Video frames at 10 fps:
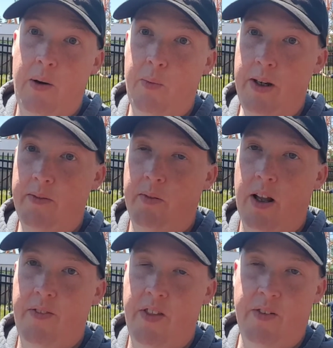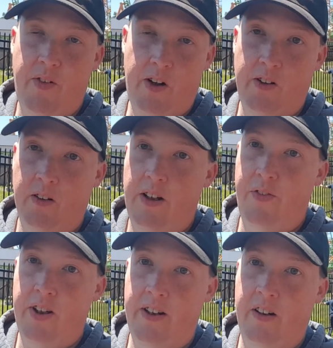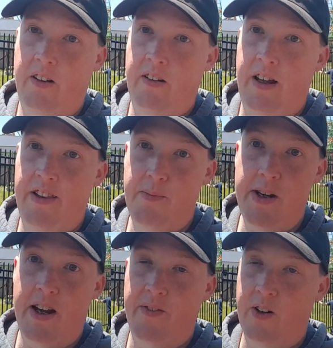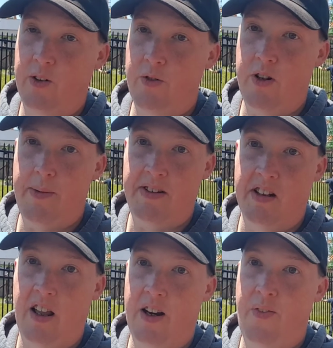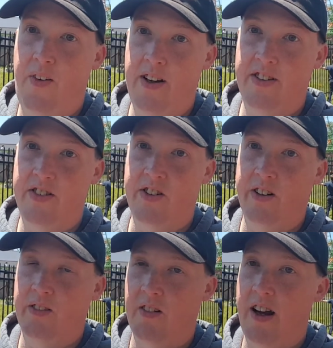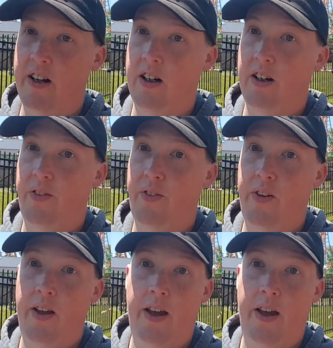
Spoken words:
We love the vertical lift hill and the beyond vertical drop. It's a lot of fun to start the ride off.